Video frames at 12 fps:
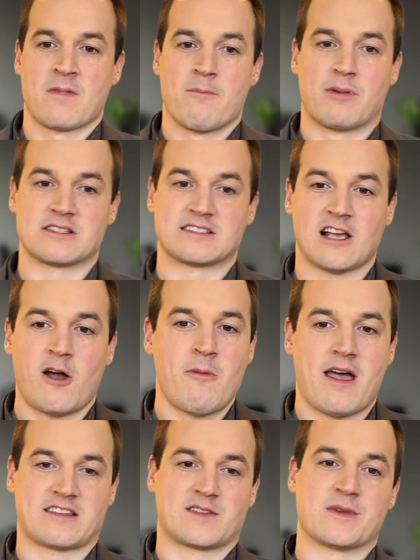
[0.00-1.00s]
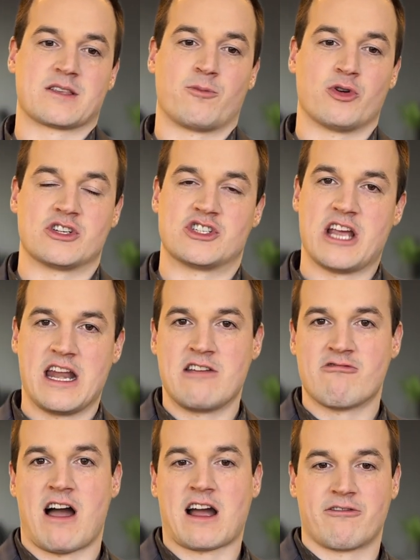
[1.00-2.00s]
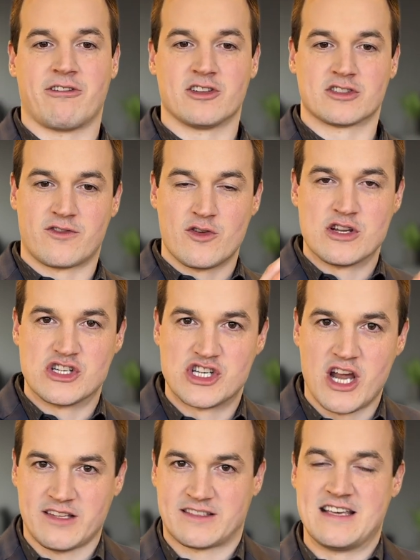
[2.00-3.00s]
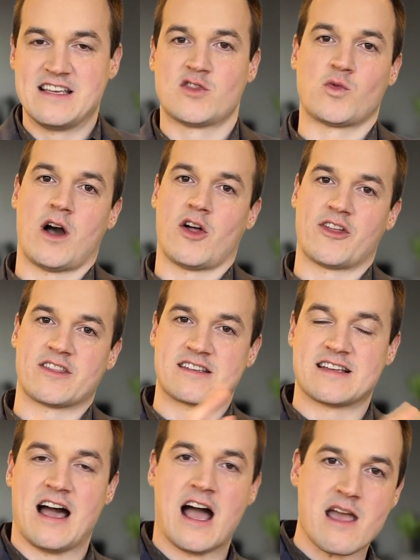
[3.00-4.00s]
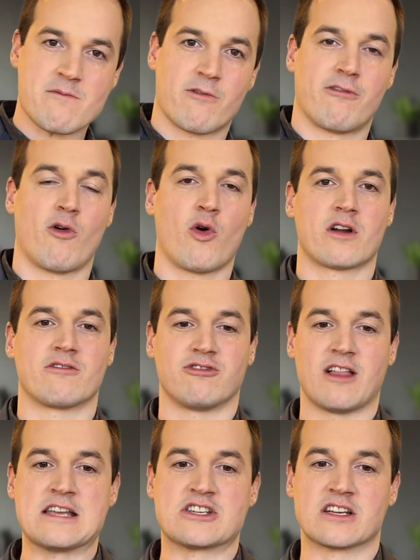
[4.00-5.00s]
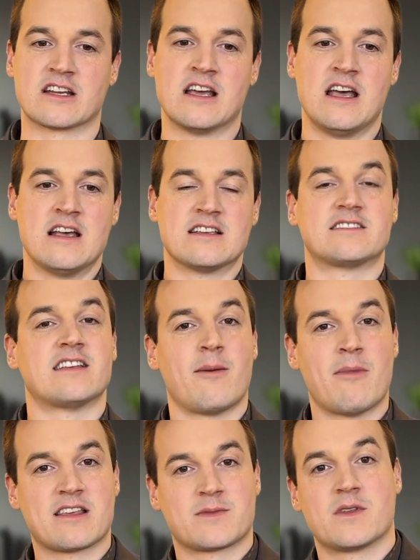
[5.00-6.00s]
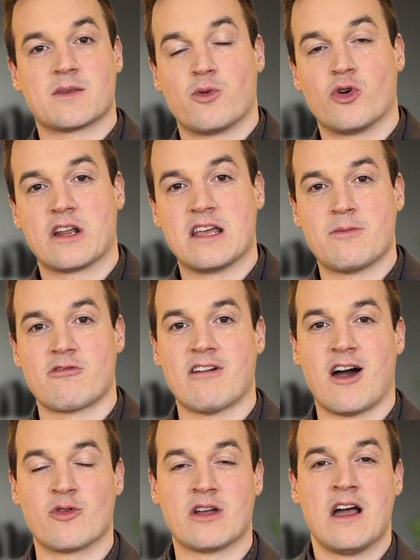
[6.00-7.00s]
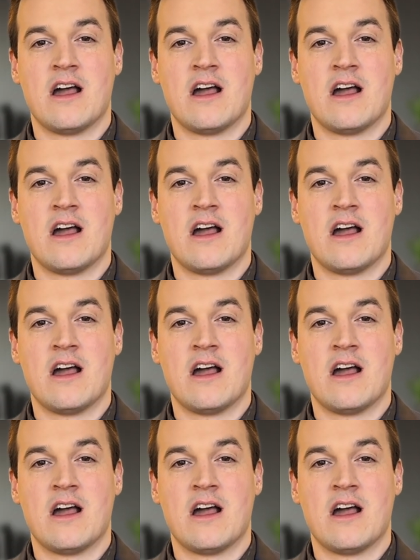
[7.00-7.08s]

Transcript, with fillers: But some estimates put J.D. Rockefeller, if you adjust his wealth at the time for inflation, some estimates put him around